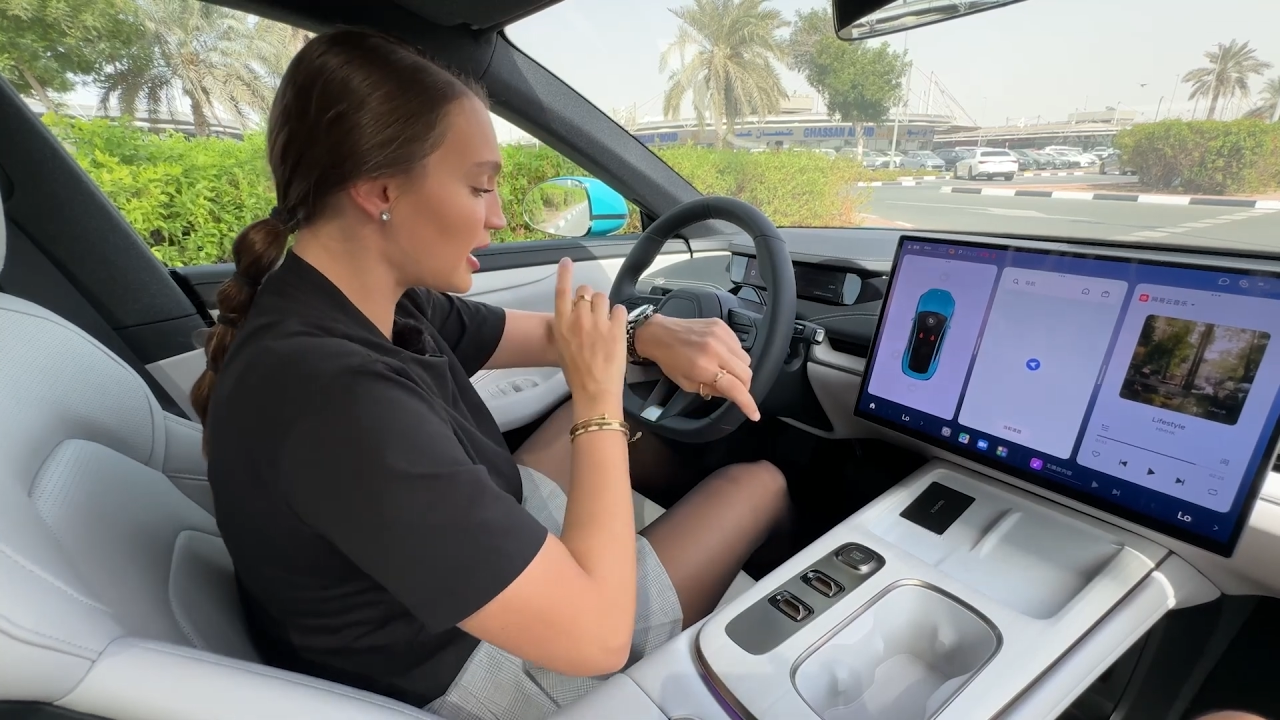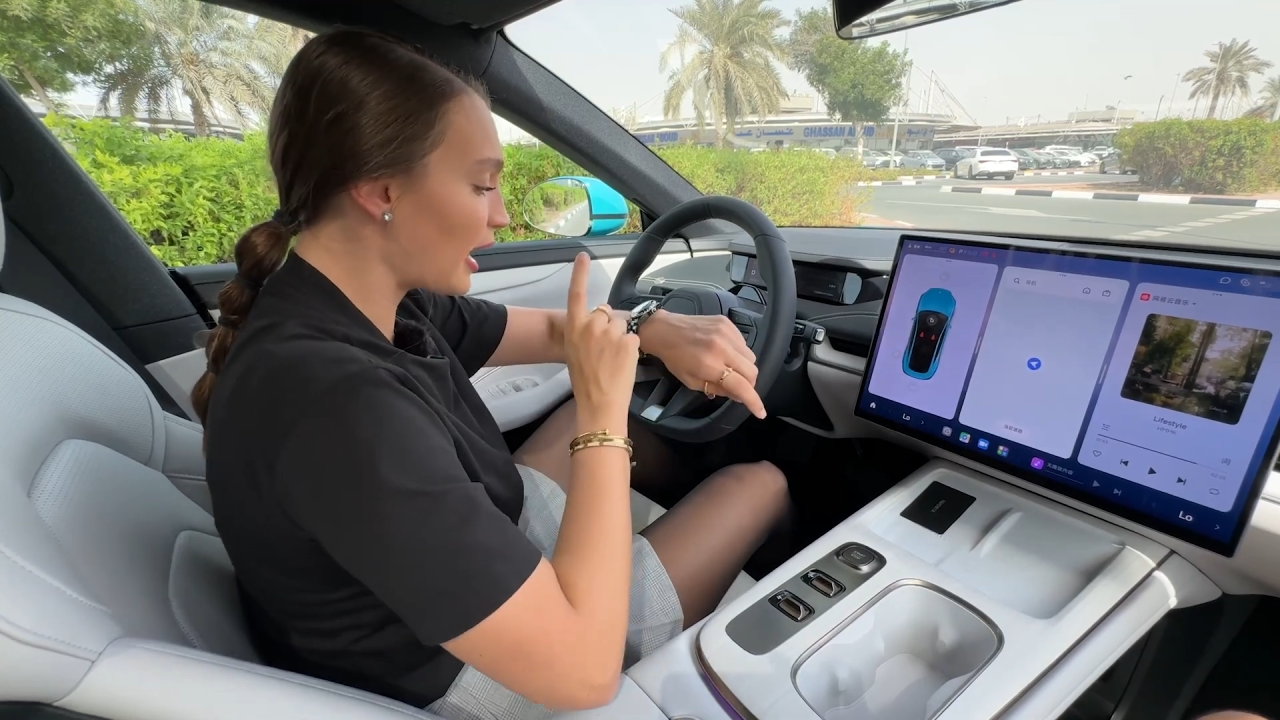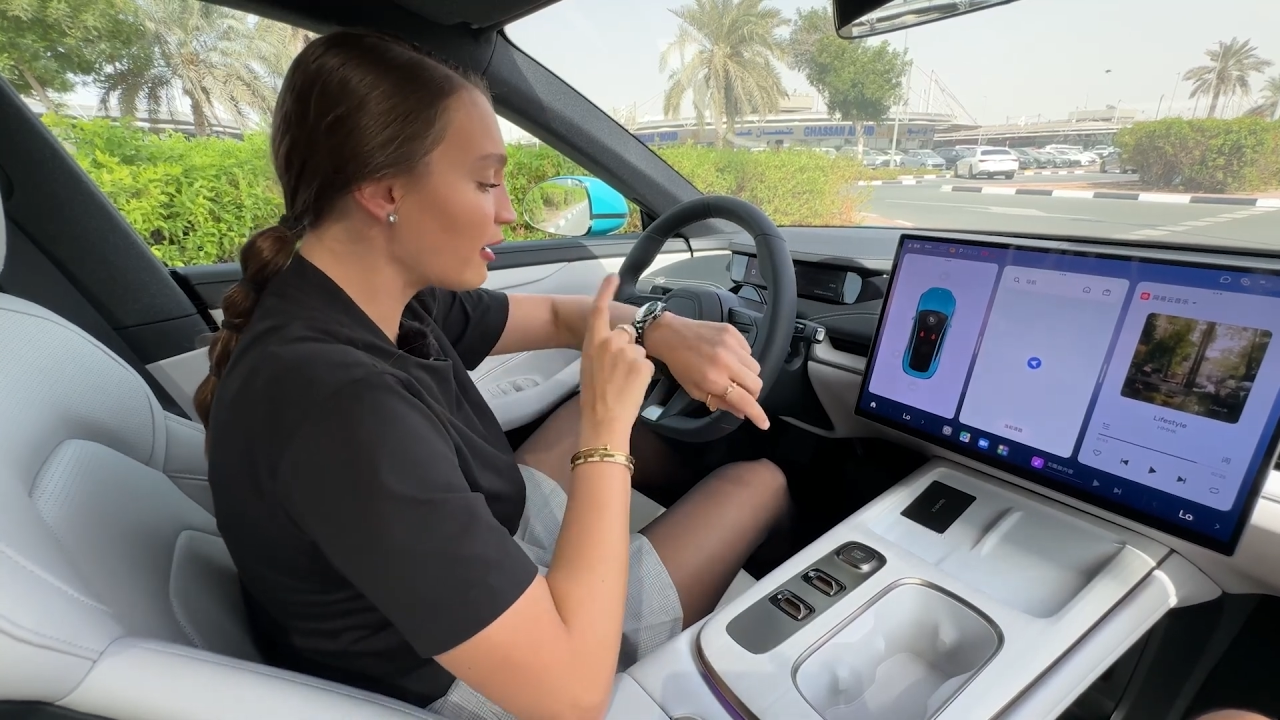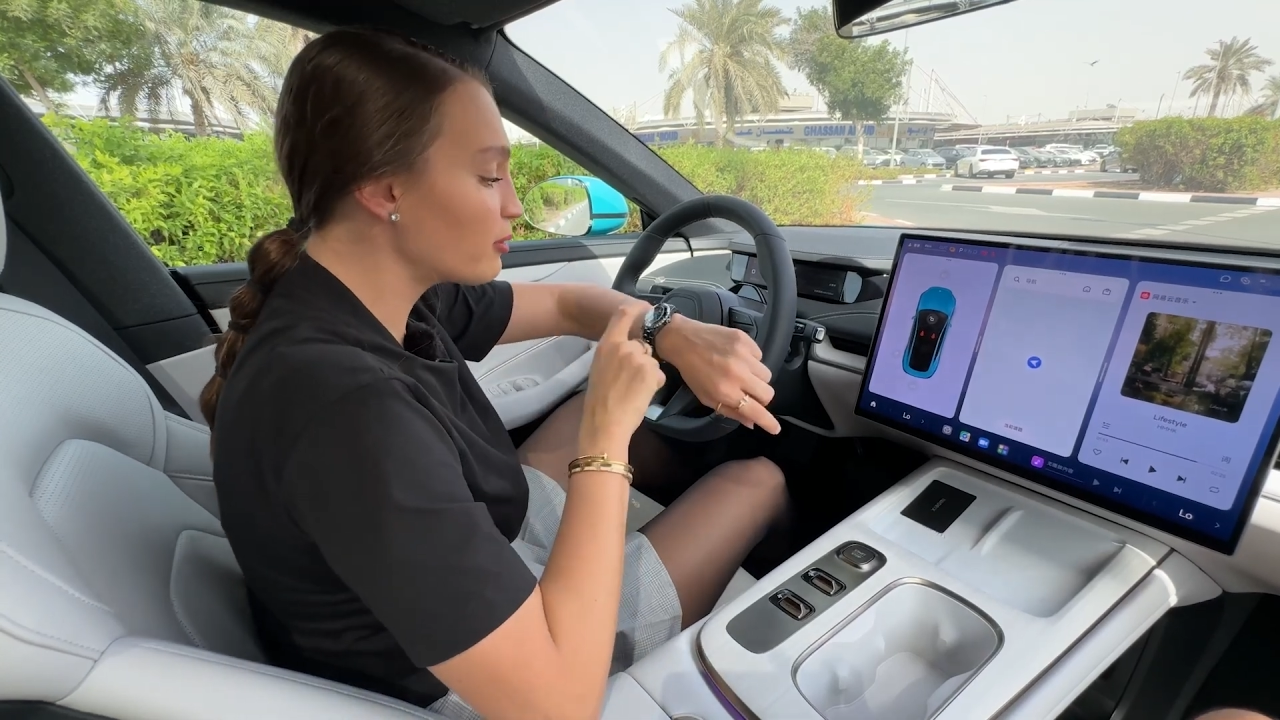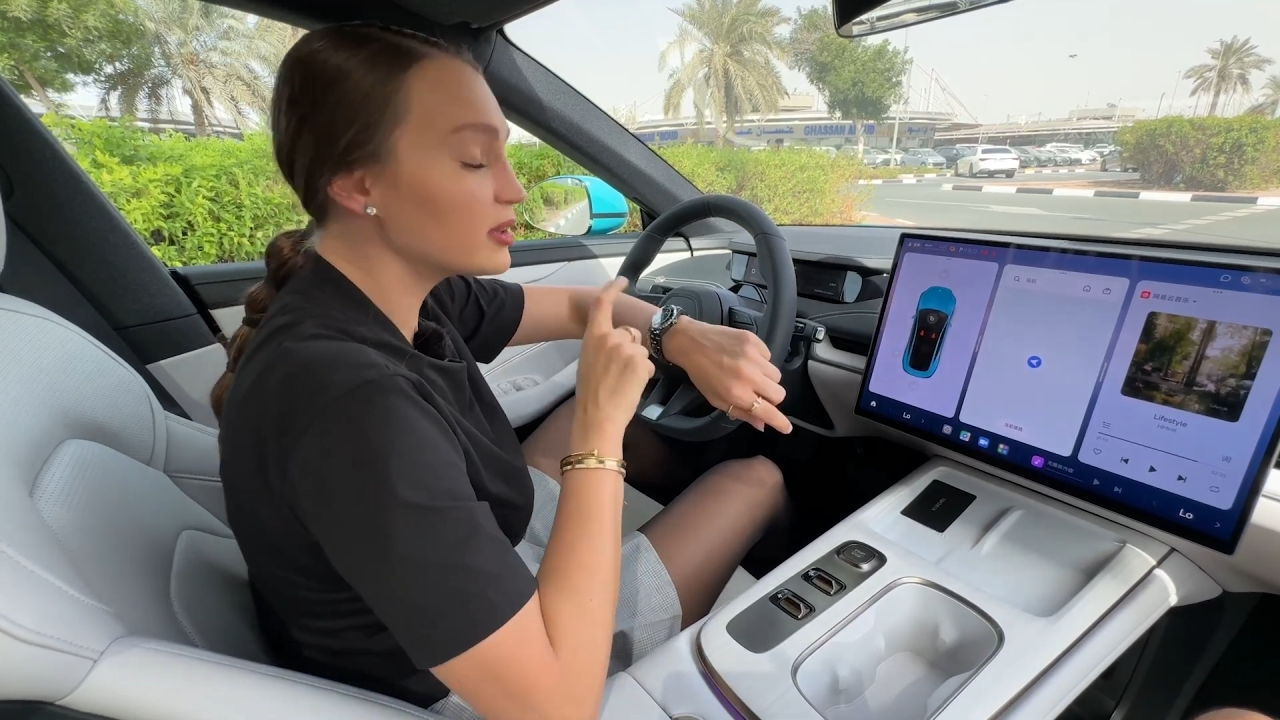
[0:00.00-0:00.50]

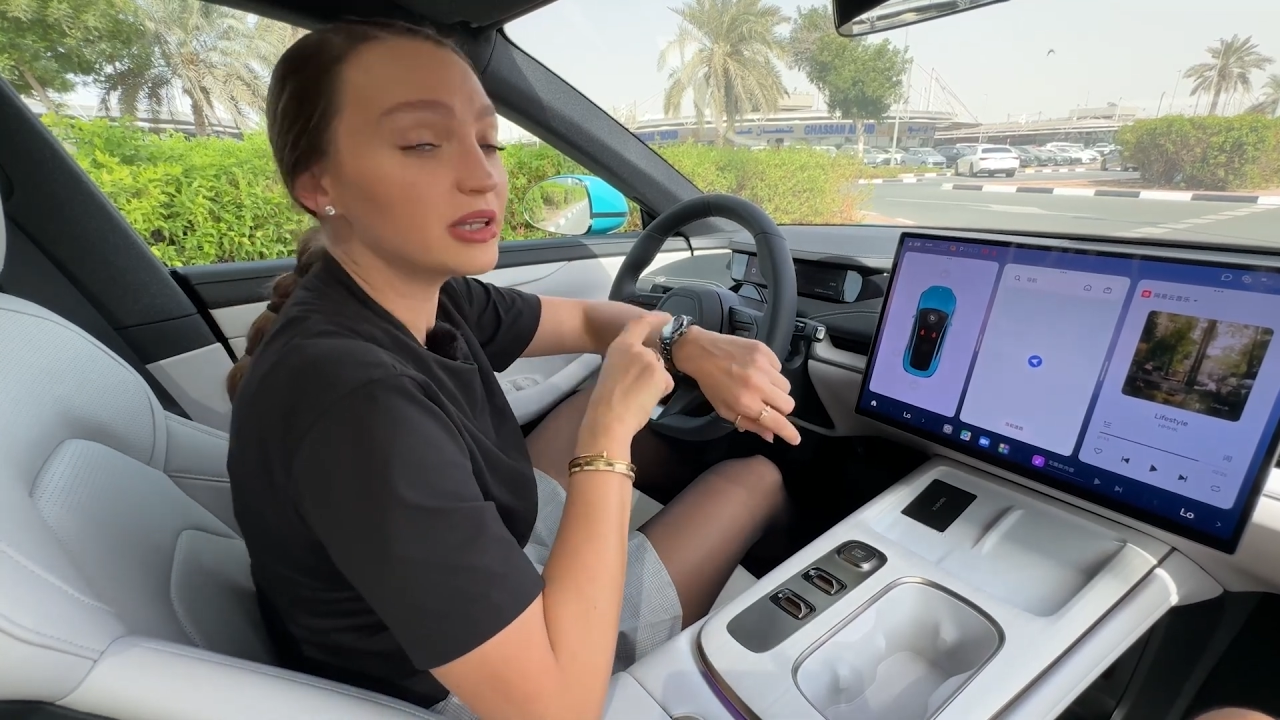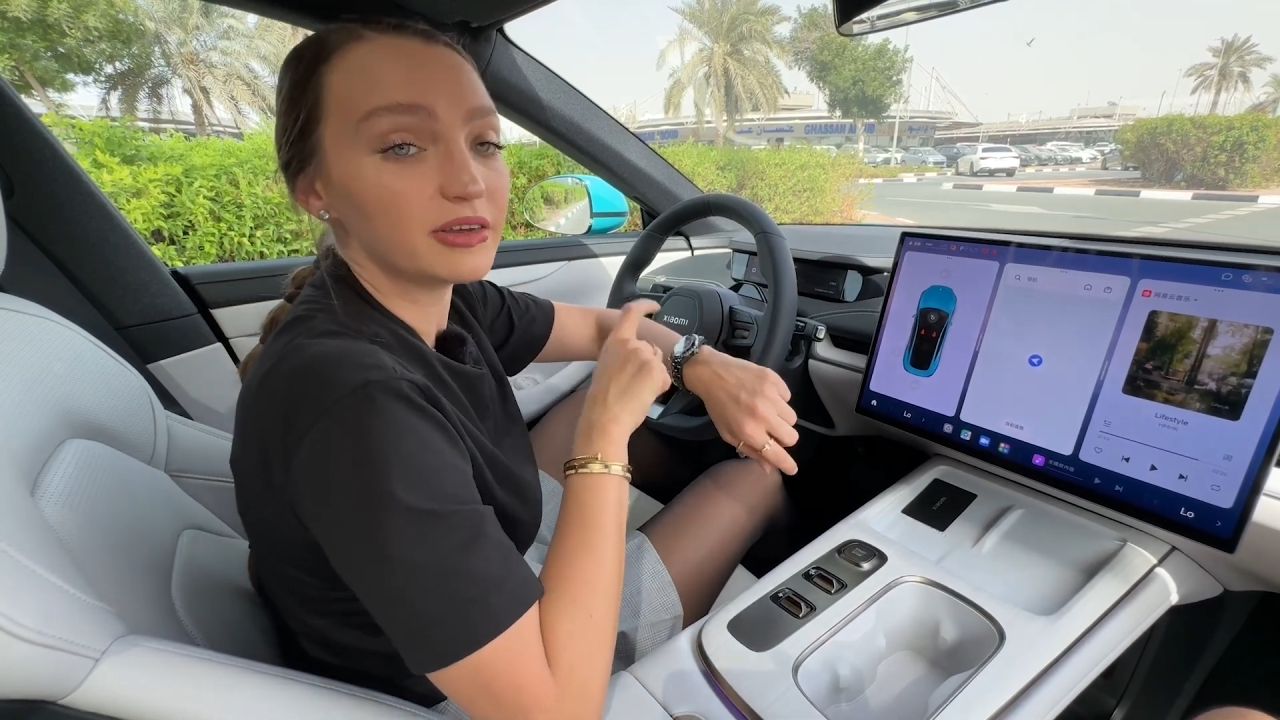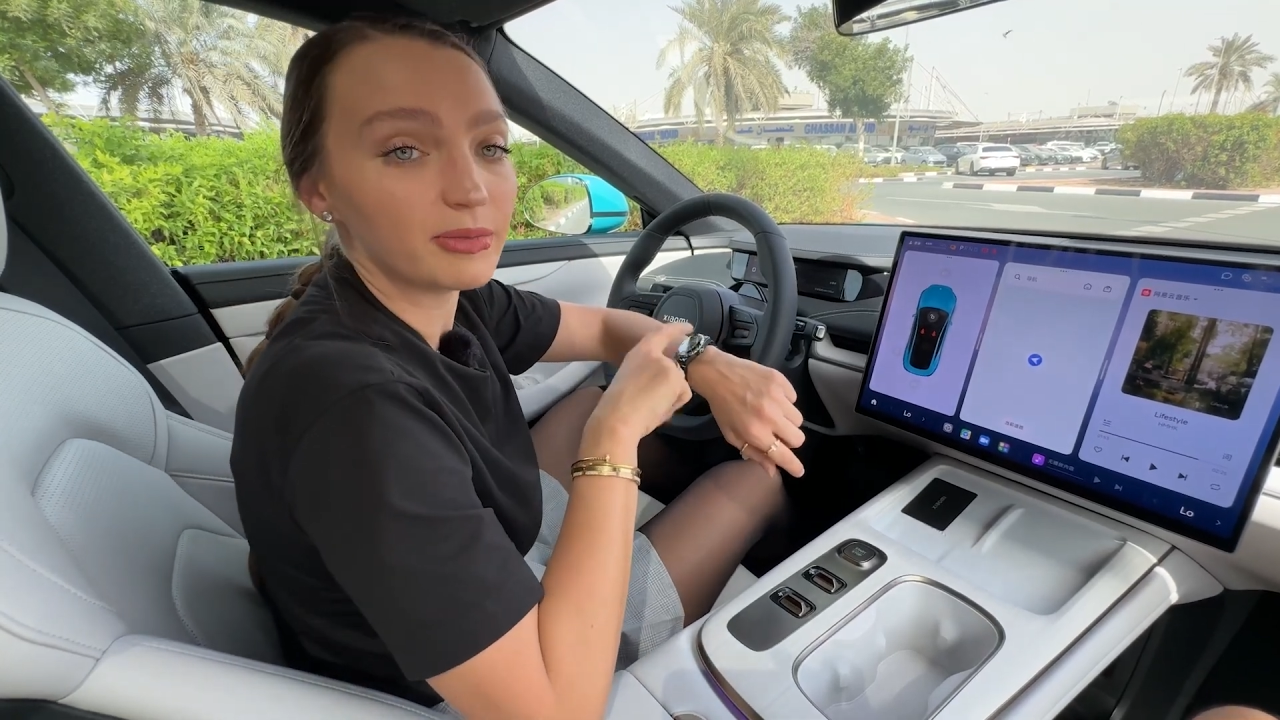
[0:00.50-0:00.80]
I will leave